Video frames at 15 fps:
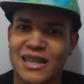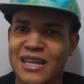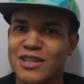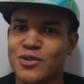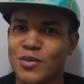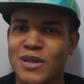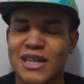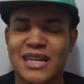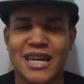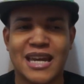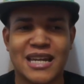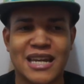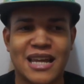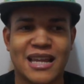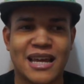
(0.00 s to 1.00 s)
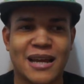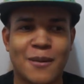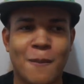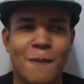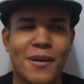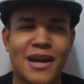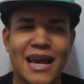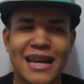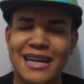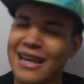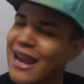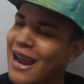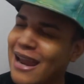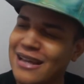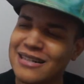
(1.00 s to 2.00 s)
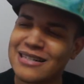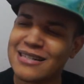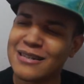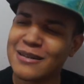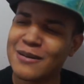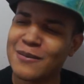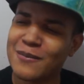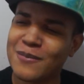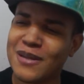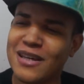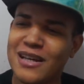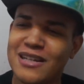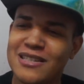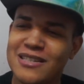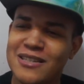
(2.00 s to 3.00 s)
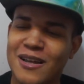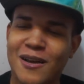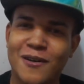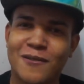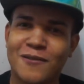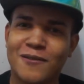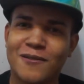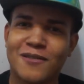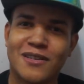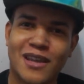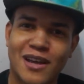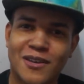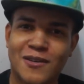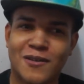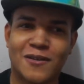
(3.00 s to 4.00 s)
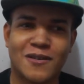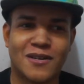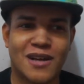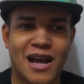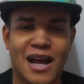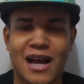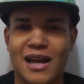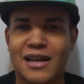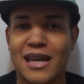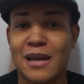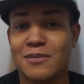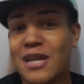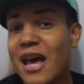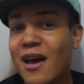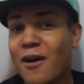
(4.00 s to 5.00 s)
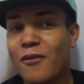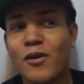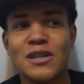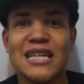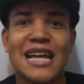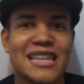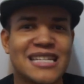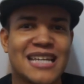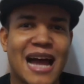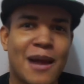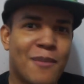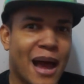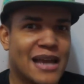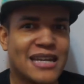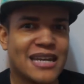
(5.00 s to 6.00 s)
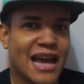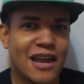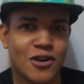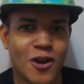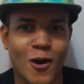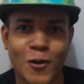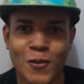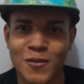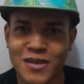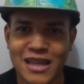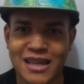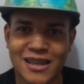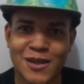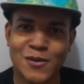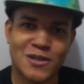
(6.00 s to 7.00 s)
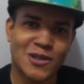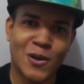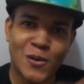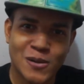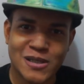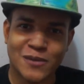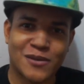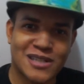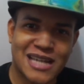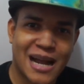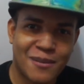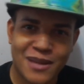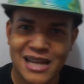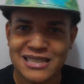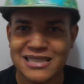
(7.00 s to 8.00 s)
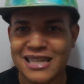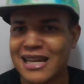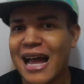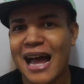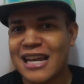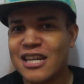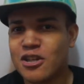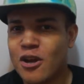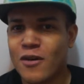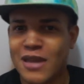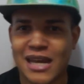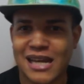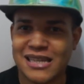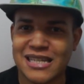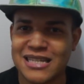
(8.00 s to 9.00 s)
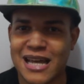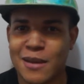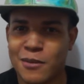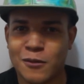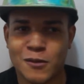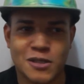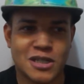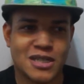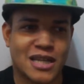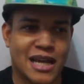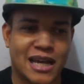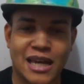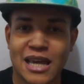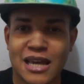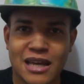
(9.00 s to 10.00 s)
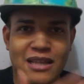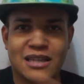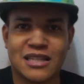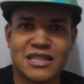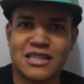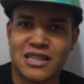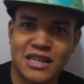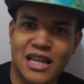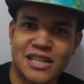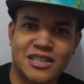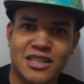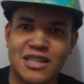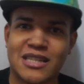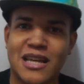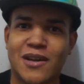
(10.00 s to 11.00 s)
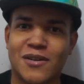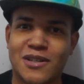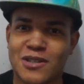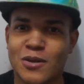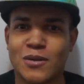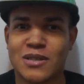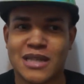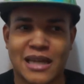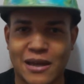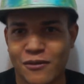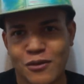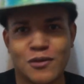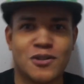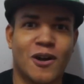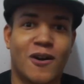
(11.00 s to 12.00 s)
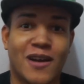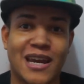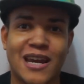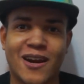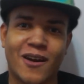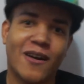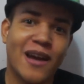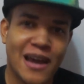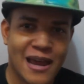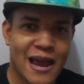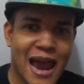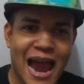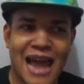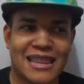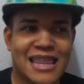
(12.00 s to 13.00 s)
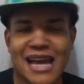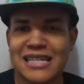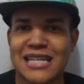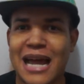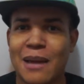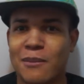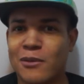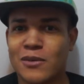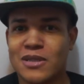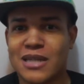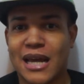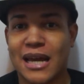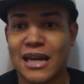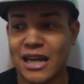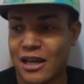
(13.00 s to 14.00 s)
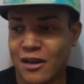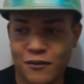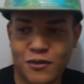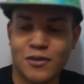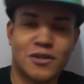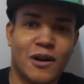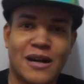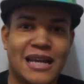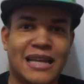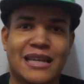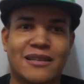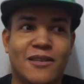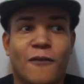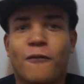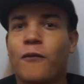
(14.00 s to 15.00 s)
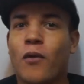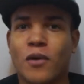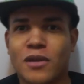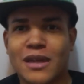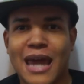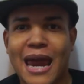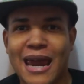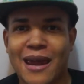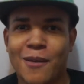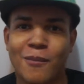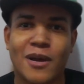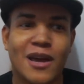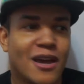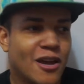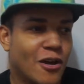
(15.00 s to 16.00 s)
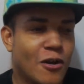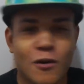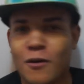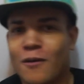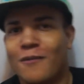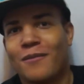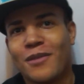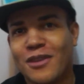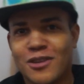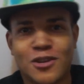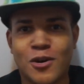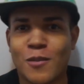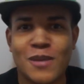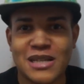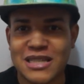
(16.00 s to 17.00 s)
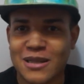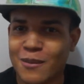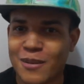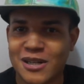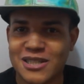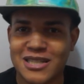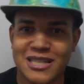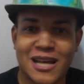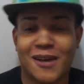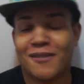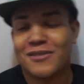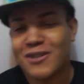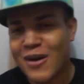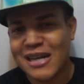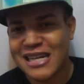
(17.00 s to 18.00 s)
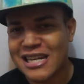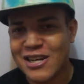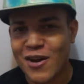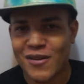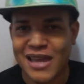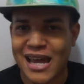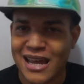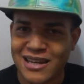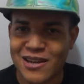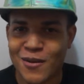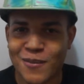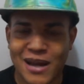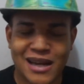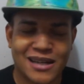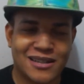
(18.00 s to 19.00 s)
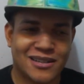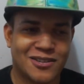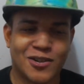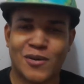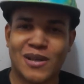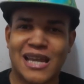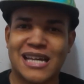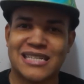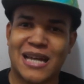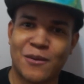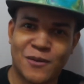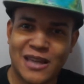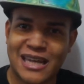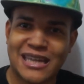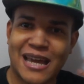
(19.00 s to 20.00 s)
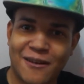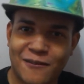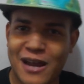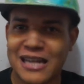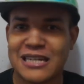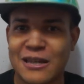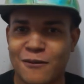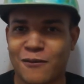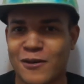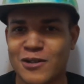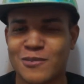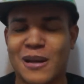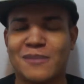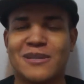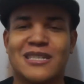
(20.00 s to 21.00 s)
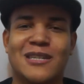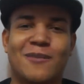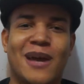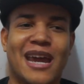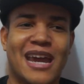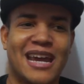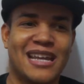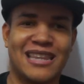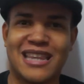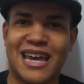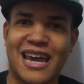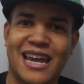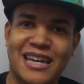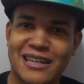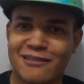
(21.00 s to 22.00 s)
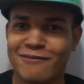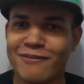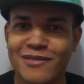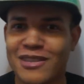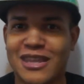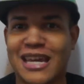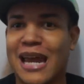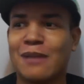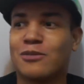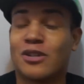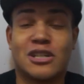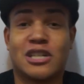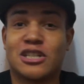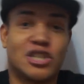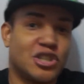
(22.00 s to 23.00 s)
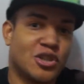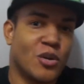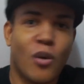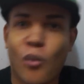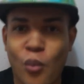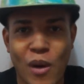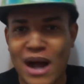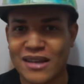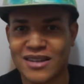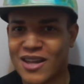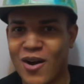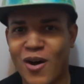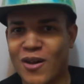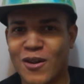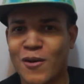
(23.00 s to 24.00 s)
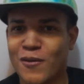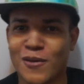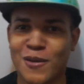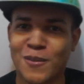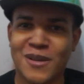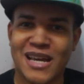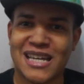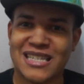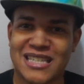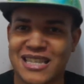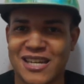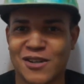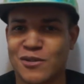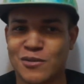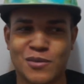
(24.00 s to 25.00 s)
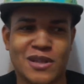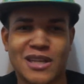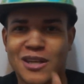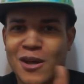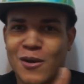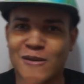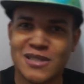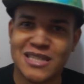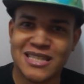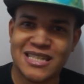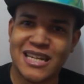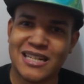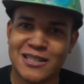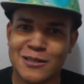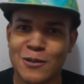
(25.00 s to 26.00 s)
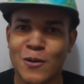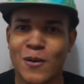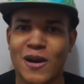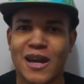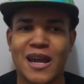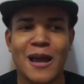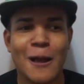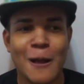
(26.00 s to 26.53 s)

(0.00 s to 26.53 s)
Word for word: things really kicked in, like, but I can't because of the other uh, games. Of course, at the time, I did not know that there was the whole different timelines thing. I didn't know that at the time. It was just like, this is The Legend of Zelda. So it was like, if you start here, at that time, it was like, if you started the fourth game, you're missing a bunch of stuff. So I didn't know that, you know, back during that time when like that idea first popped into my head that the games are like just wildly all over the place and there's really no succinct story